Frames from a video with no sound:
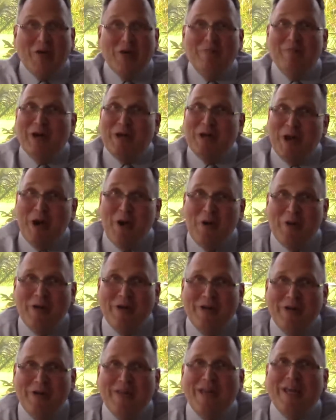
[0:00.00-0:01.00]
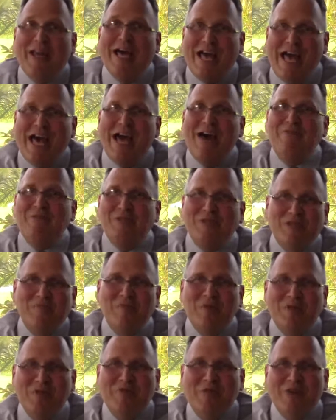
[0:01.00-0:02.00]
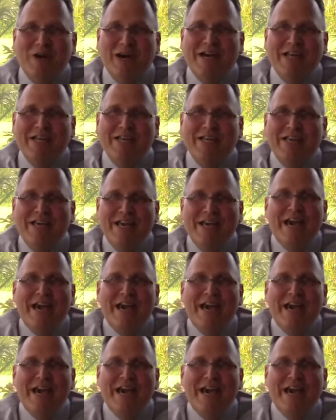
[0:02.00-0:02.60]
in my knower that I have the Spirit of God